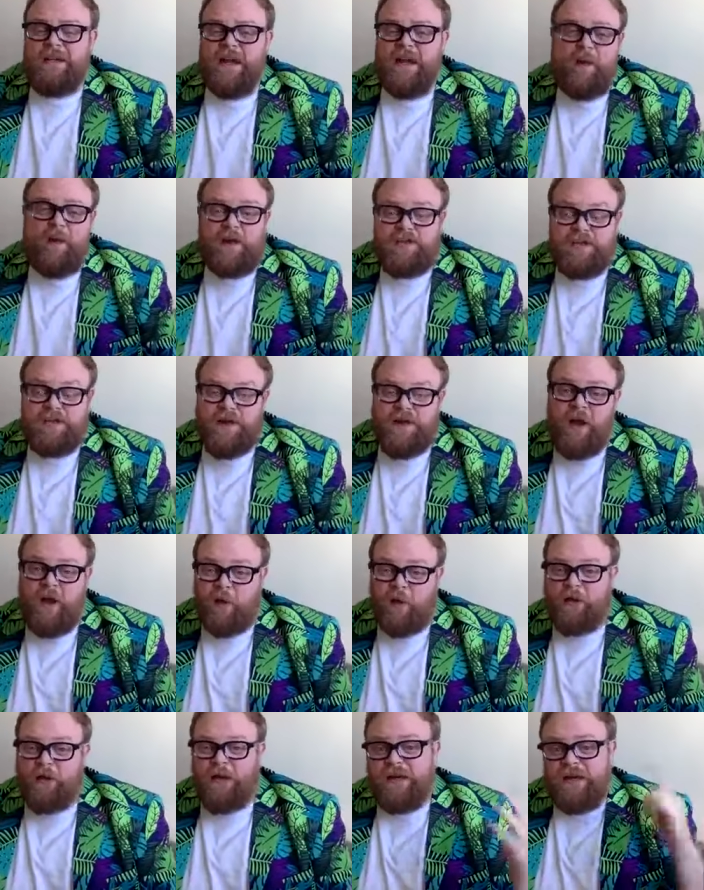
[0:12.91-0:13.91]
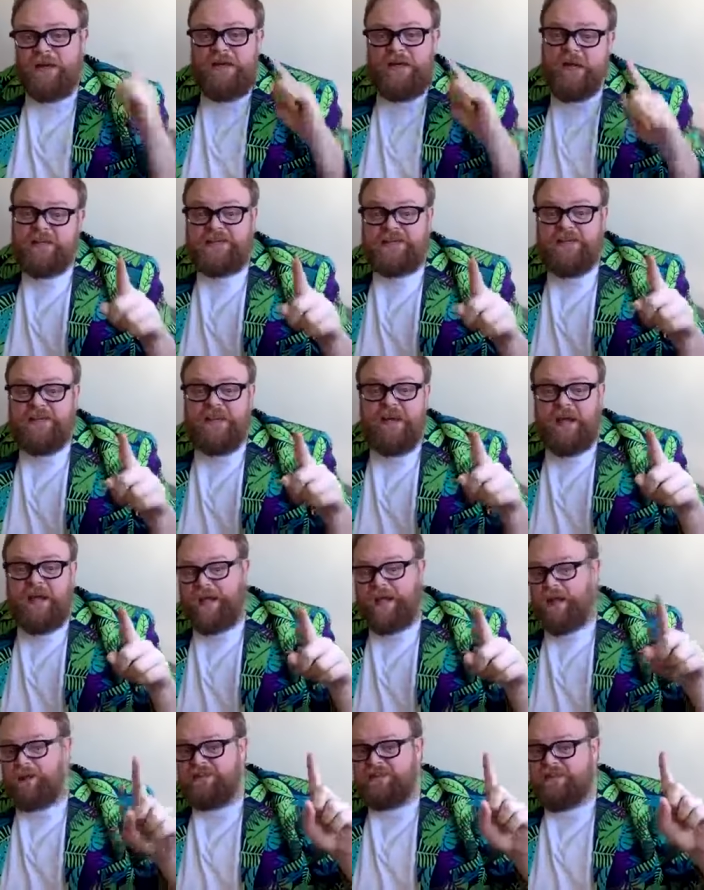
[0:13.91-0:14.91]
Now, as you know,
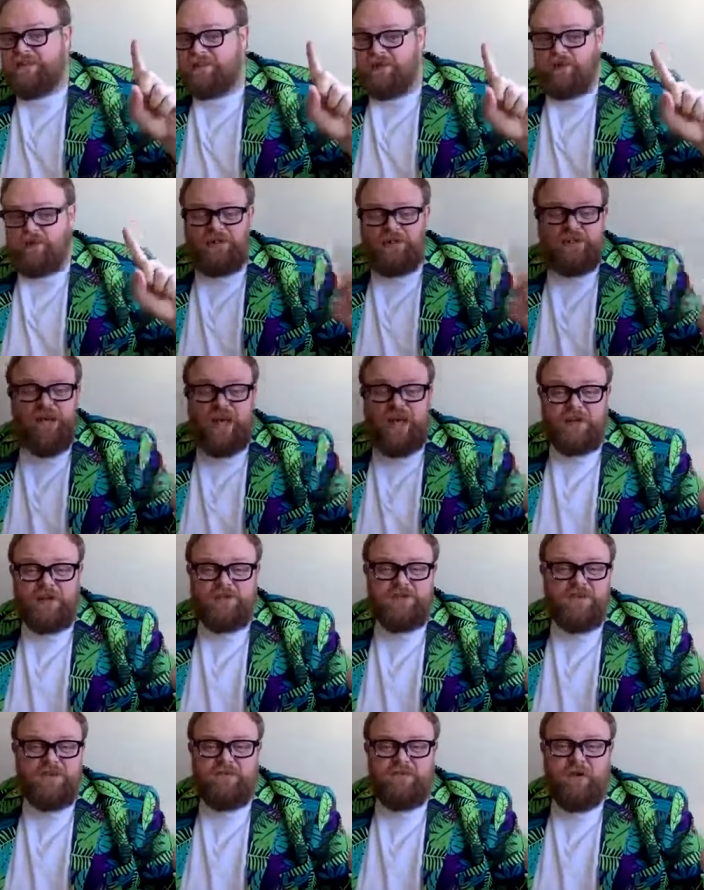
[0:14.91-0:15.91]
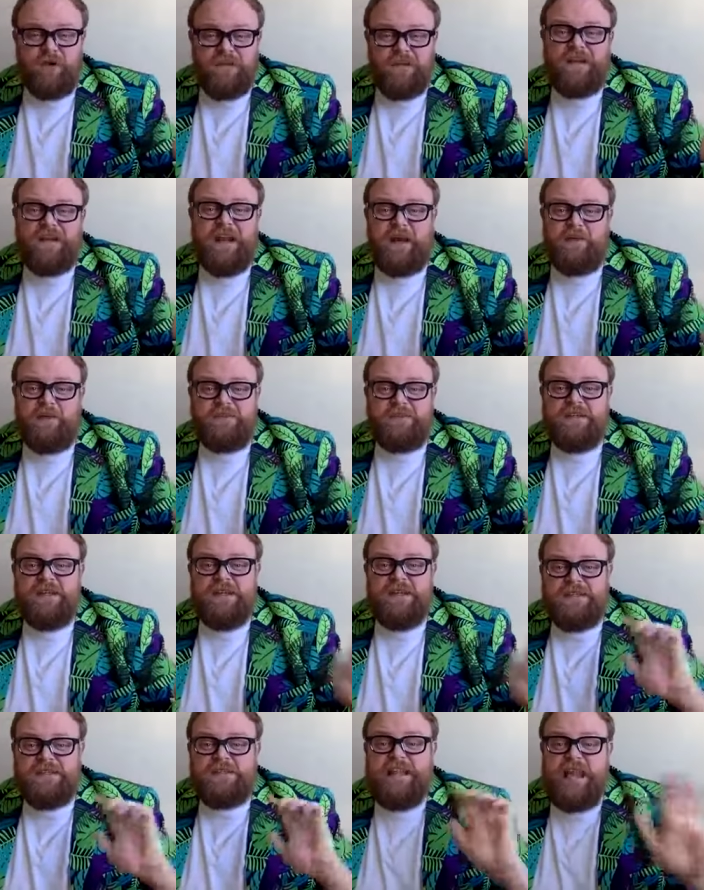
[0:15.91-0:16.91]
yesterday I set you a challenge of finding out
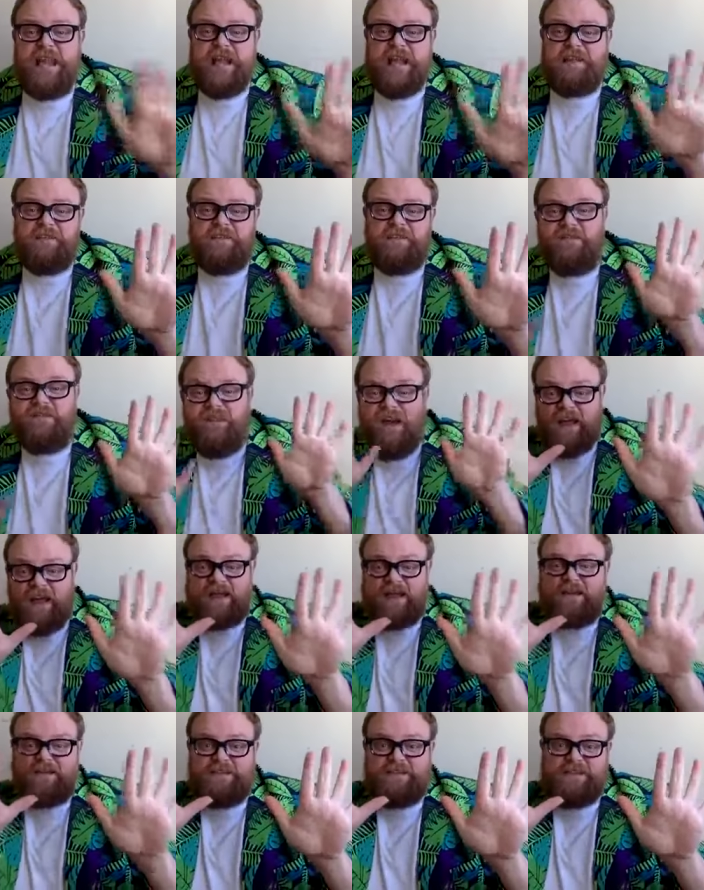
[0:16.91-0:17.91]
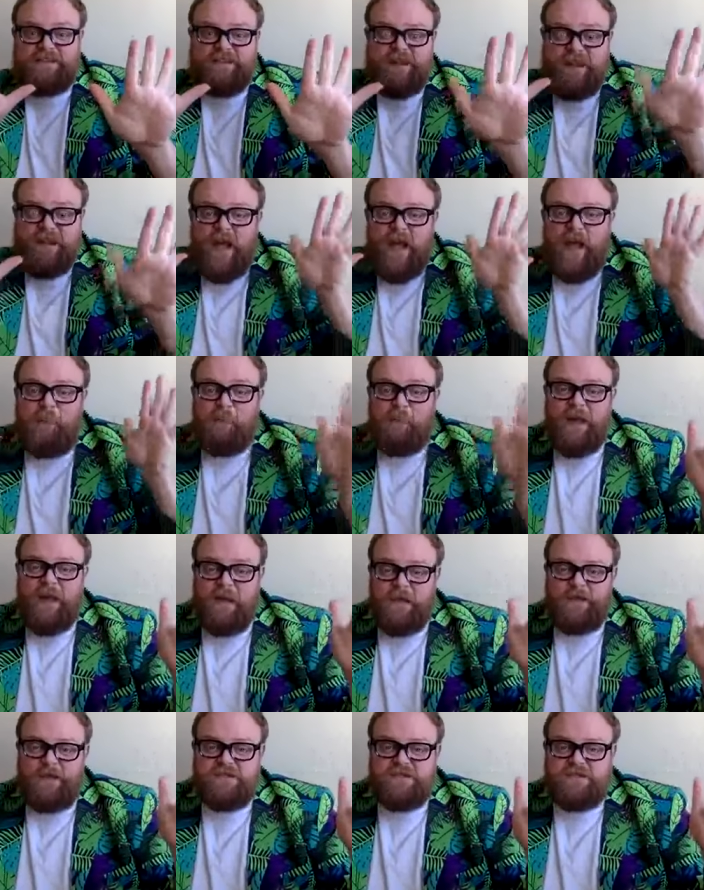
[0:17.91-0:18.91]
10 facts
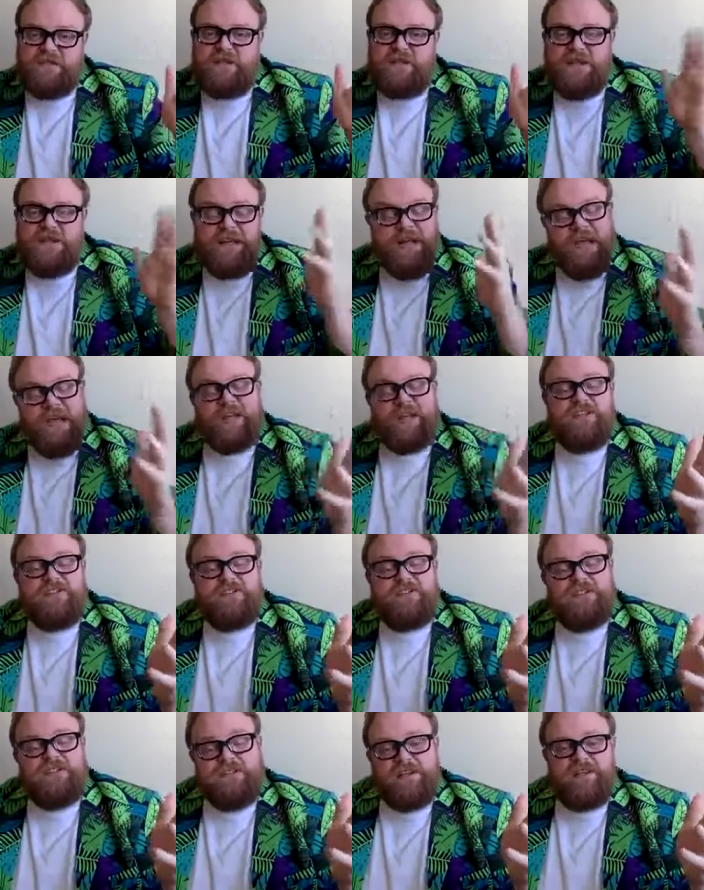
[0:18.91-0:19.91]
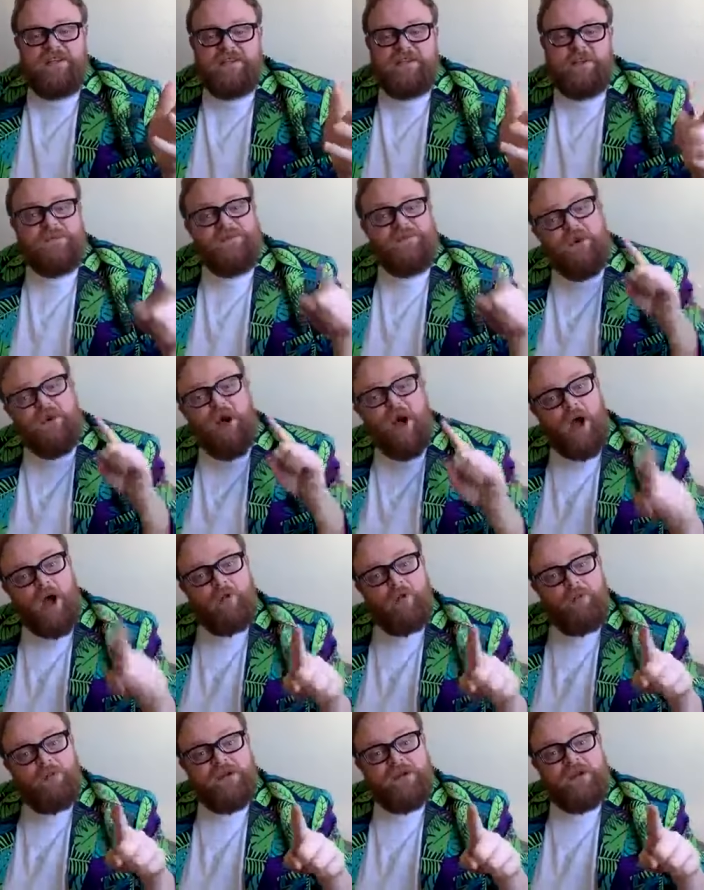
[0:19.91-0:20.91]
about ancient Egypt. So I
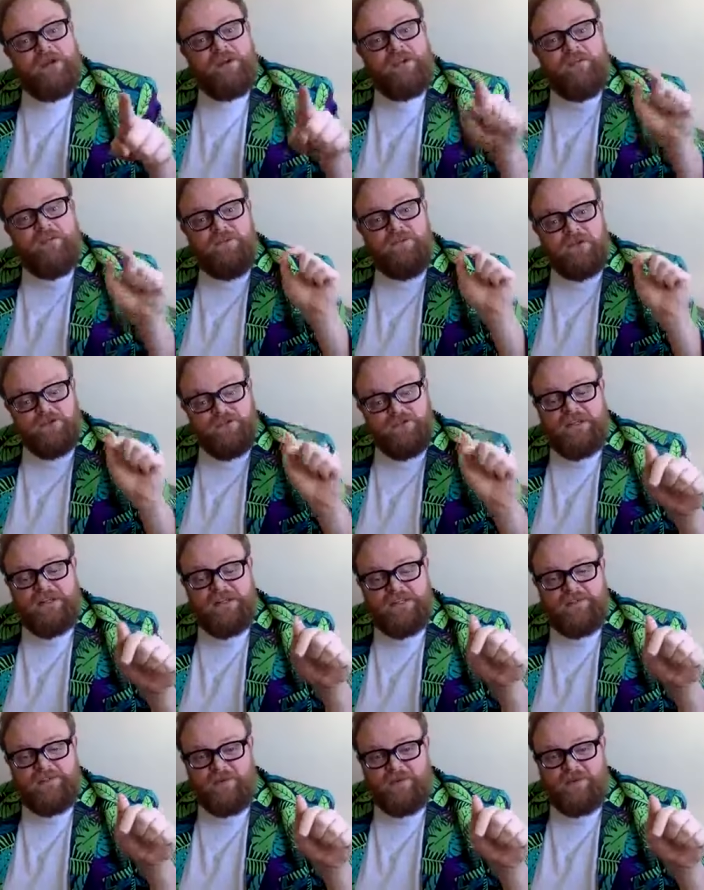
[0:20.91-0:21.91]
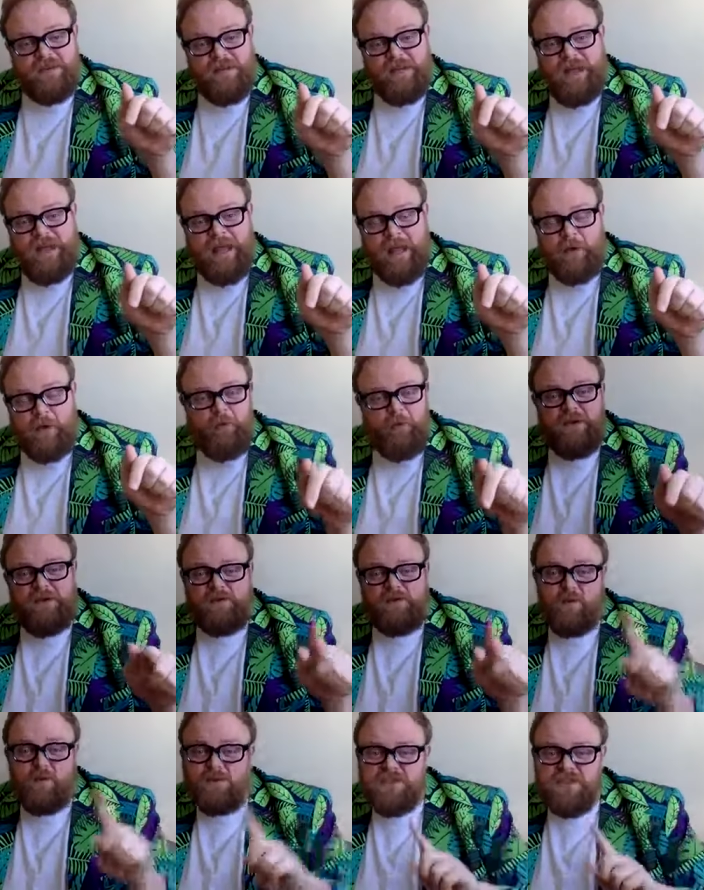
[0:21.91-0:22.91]
hope you've got your list with you now
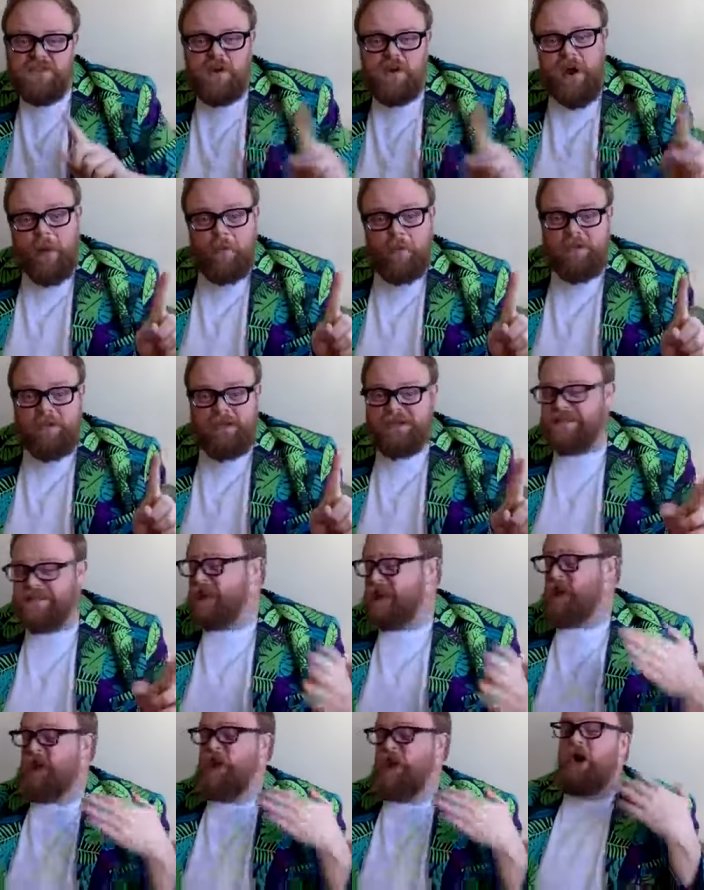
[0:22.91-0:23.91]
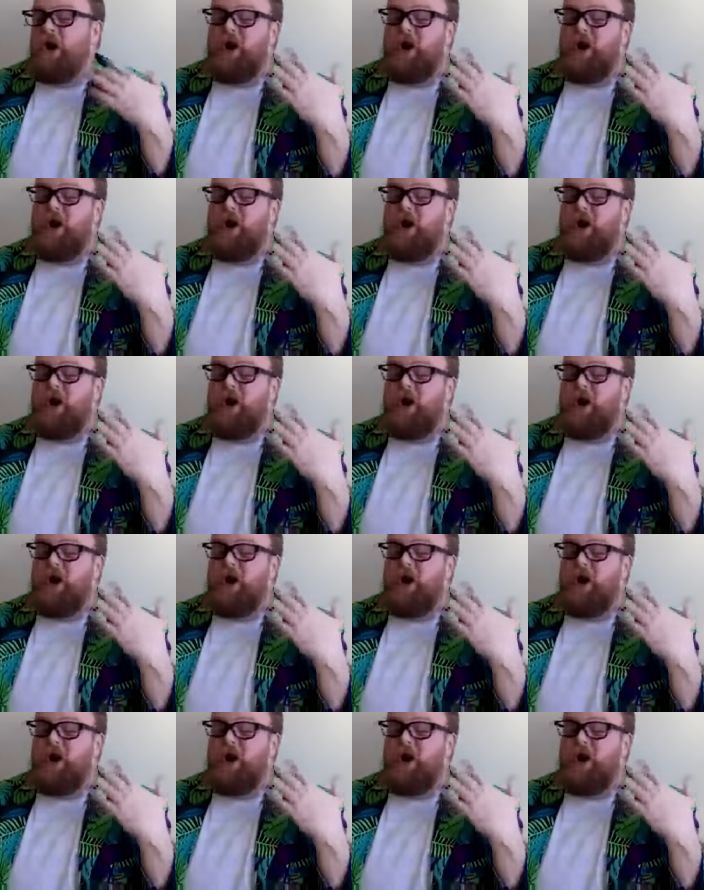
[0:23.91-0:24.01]
because what's going to happen is